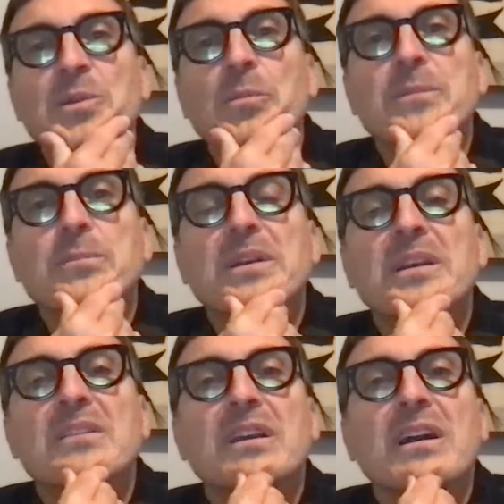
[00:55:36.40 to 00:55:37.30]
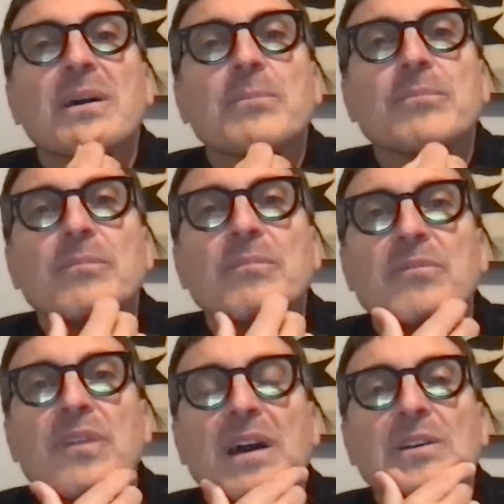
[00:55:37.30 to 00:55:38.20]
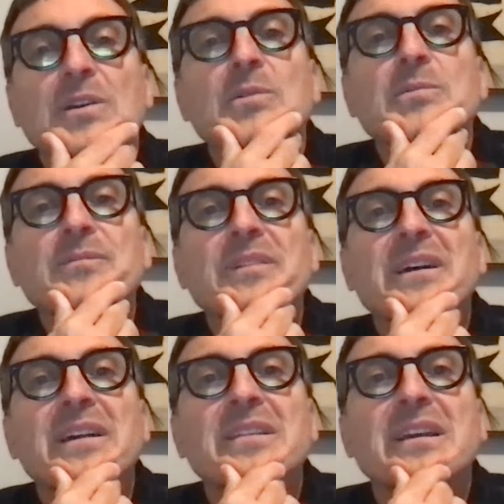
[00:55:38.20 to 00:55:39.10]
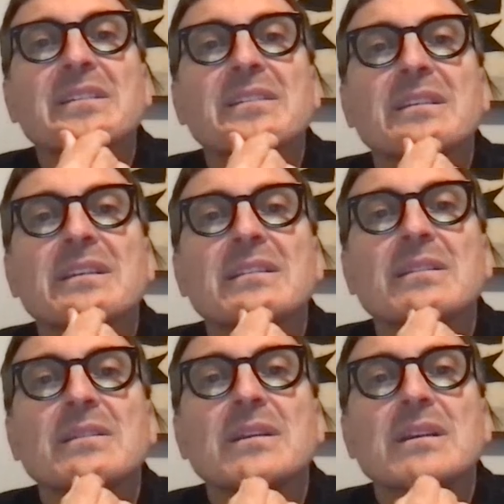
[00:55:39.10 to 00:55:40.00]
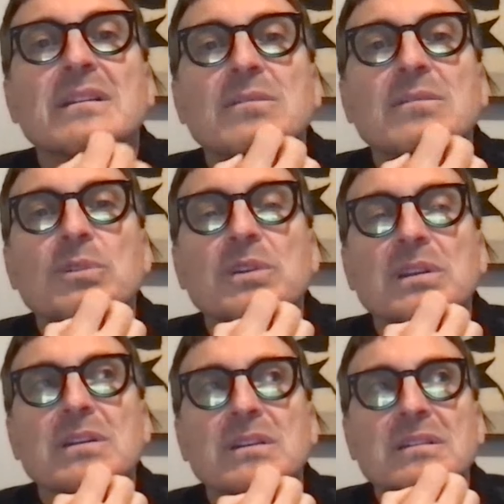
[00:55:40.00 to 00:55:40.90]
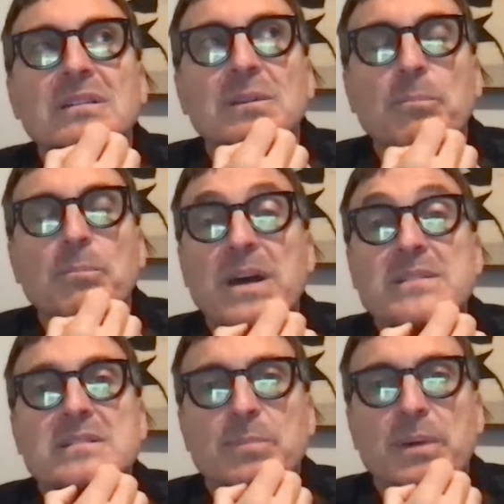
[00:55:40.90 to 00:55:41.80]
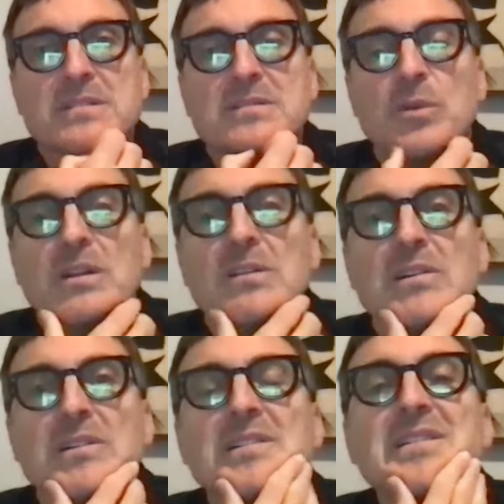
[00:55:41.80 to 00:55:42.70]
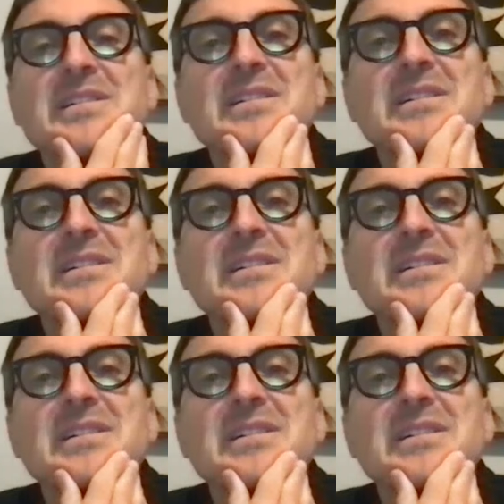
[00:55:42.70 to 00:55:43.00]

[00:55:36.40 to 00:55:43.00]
you might be giving up value. I think it's really the best way to learn.